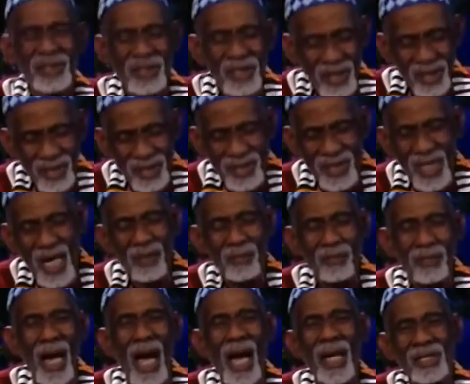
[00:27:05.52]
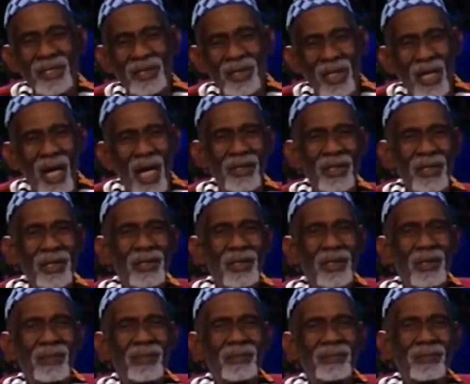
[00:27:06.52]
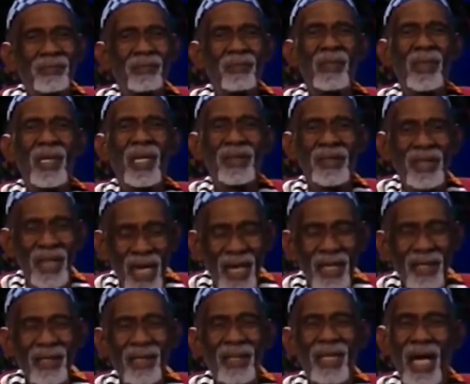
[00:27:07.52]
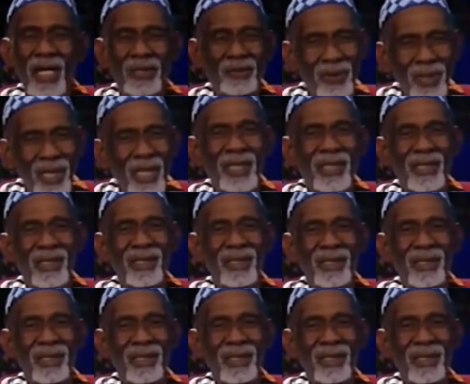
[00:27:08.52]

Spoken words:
sickle cell blindness, and others, then naturally,